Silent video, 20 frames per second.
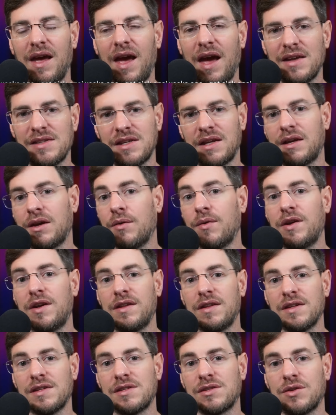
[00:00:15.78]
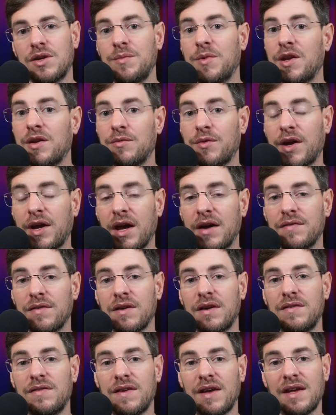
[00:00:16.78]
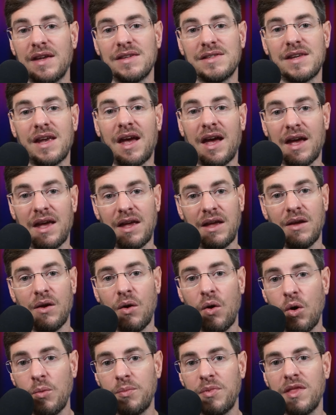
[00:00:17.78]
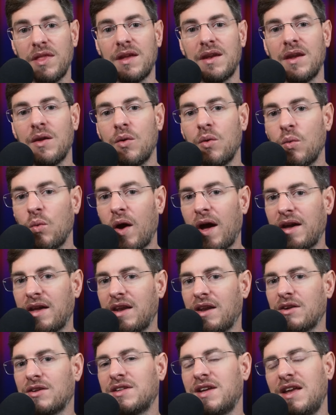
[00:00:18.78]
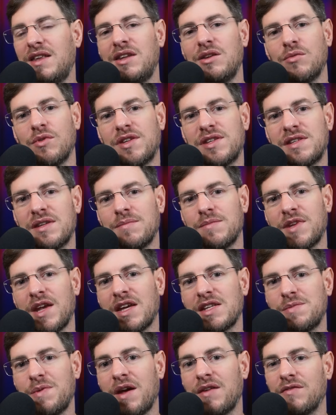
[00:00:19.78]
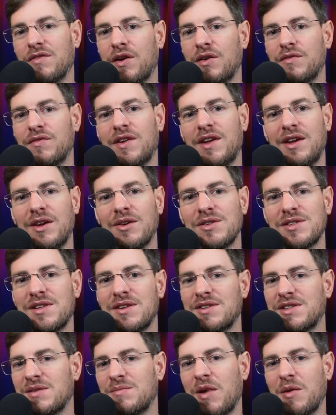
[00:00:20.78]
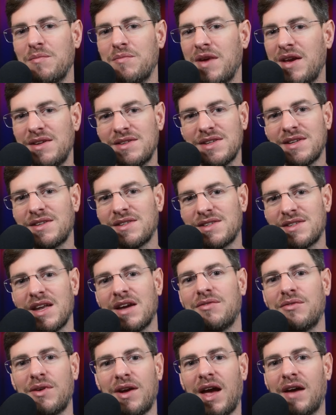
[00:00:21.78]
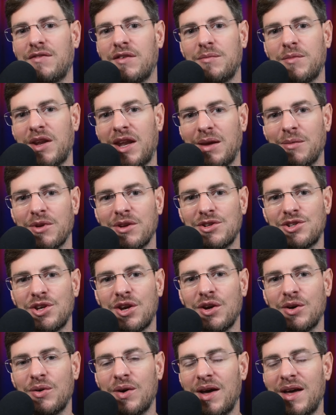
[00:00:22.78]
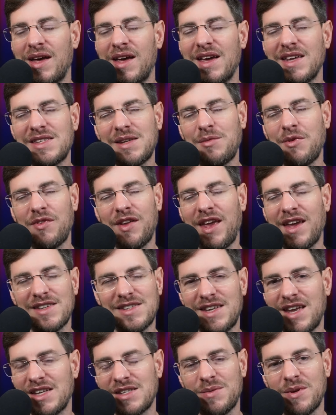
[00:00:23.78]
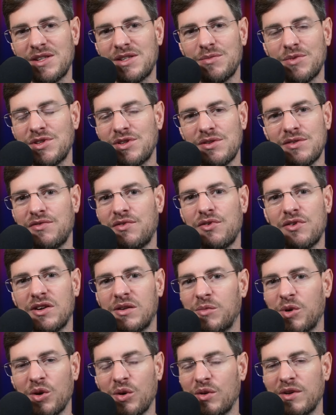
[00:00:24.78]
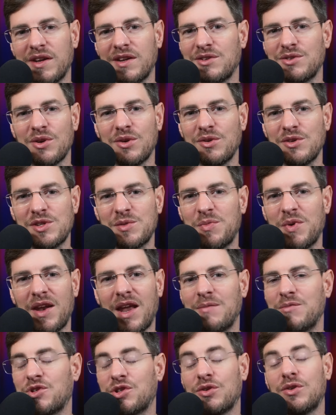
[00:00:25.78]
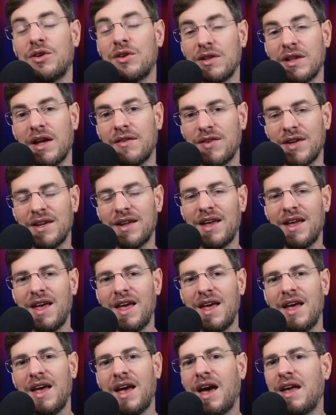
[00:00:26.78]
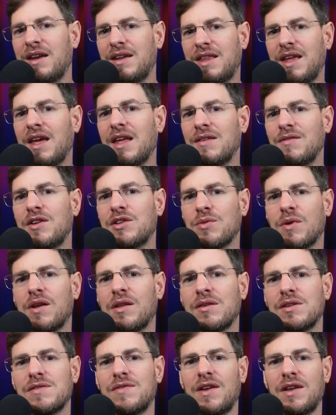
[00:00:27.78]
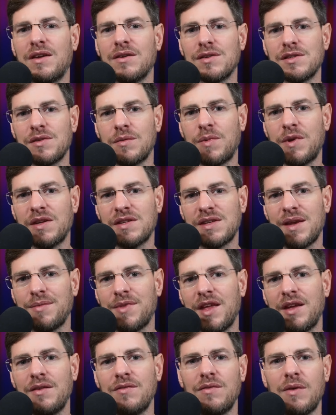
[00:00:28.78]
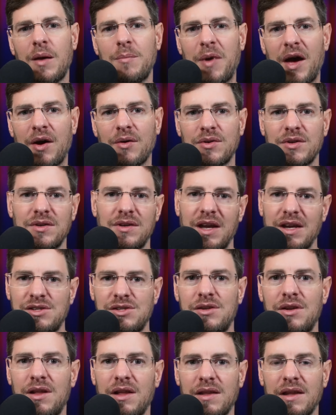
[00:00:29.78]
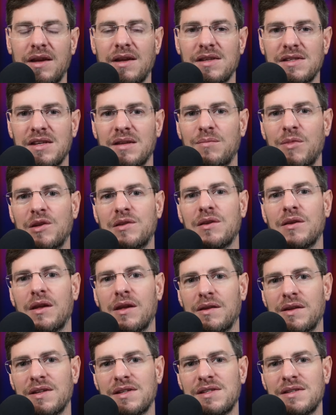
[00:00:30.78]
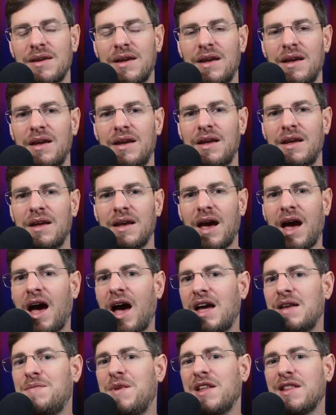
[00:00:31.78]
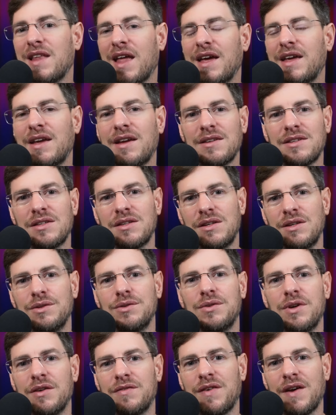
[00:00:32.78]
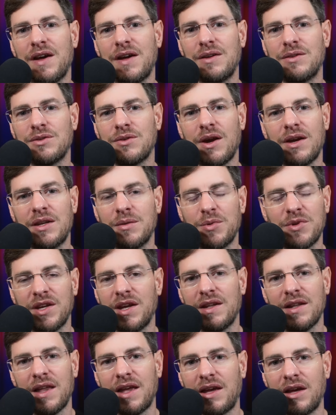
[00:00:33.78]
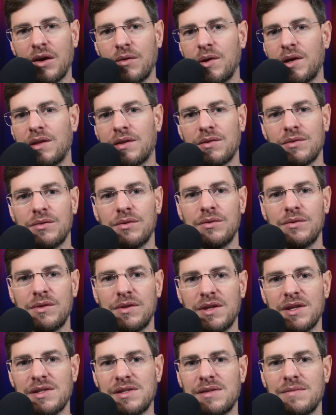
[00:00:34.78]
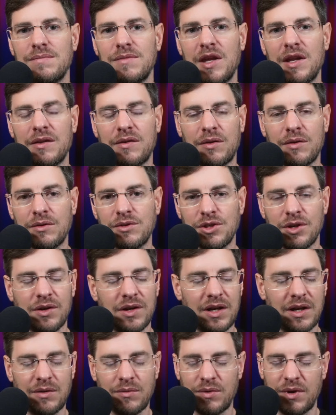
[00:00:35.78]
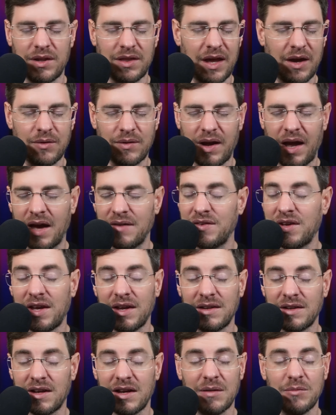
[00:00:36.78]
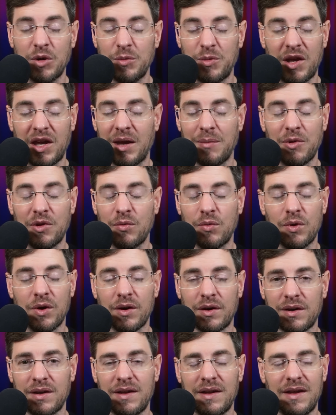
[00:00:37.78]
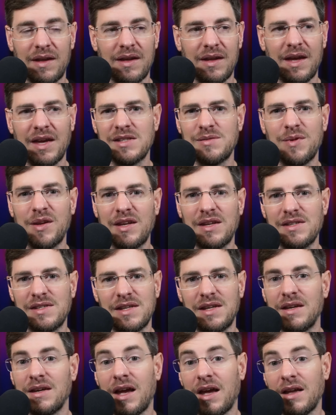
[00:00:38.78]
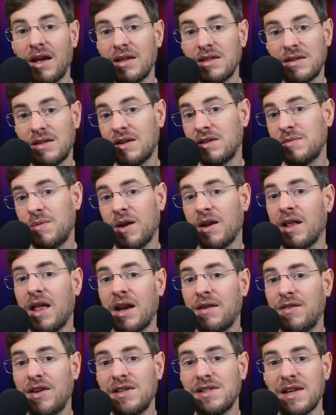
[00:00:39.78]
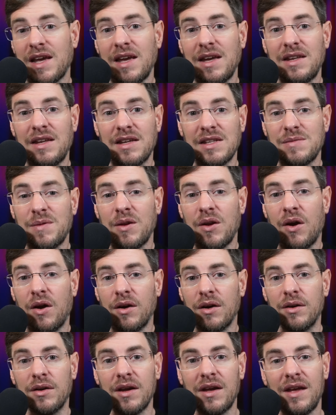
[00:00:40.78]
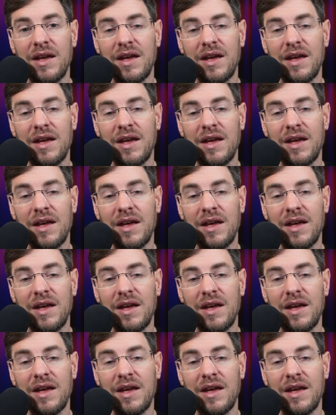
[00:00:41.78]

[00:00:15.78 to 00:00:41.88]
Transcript: As I go into this treatment and recovery phase, I hope that I can entertain you with some TASBot Vault videos. There's some amazing stuff we haven't been able to show. Some of it has TASBot's original form or old intros, but I'm sure you'll love it. And at the end of each one of those videos will be something about National Alliance on Mental Illness. I'd be lying to you if I tried to pretend like going through this medical journey without having income or being able to work has been easy. I, I, there's been a lot of anxiety, it's been hard.